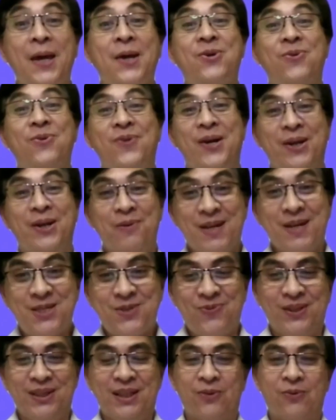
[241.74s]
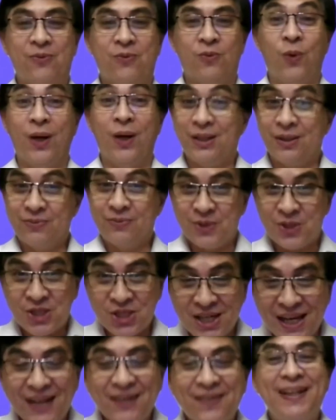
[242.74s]
Thank you very much for the
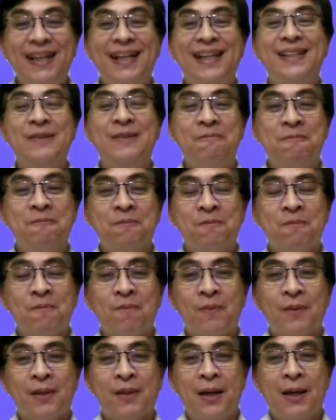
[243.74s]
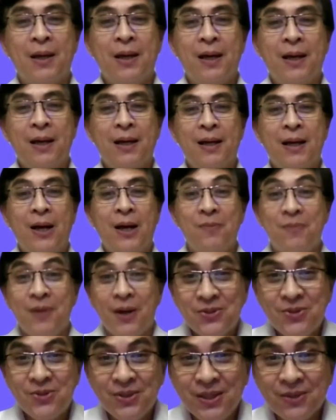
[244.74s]
wonderful sharing. How
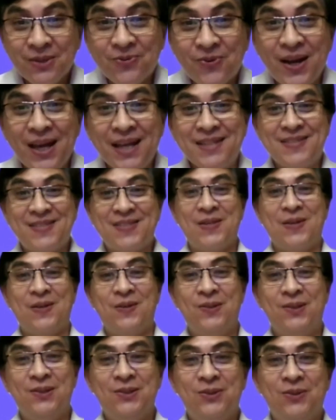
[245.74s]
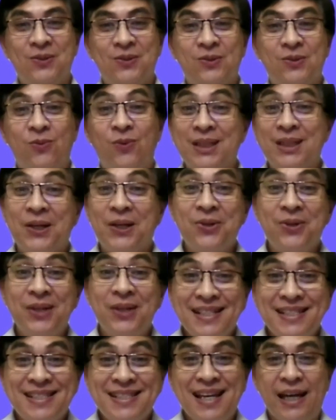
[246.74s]
about you, dear friends? What are
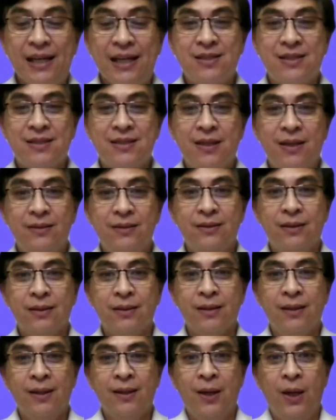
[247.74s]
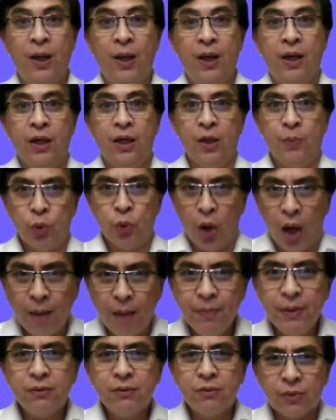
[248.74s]
your insights? If you
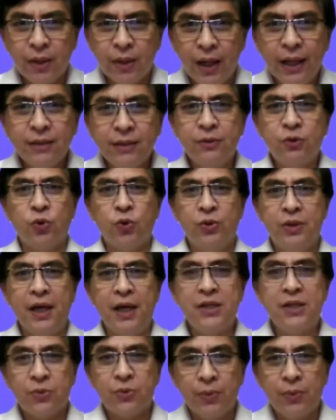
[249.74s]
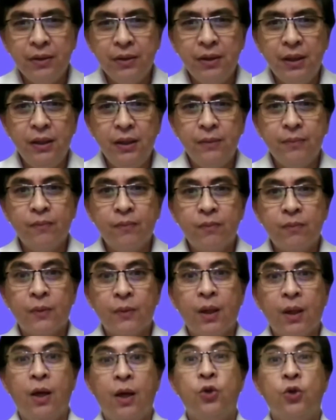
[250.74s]
haven't read today's reading,
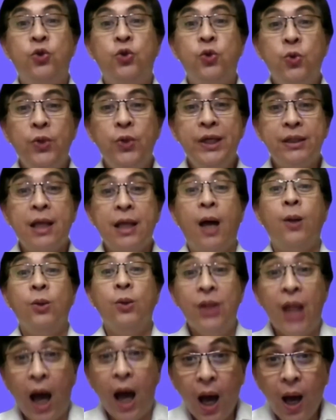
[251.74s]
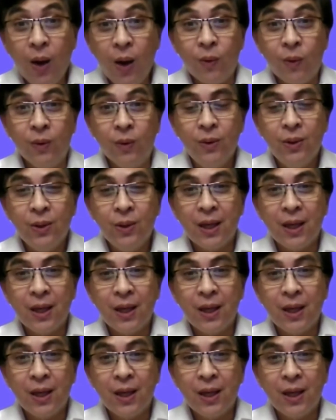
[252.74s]
do it now,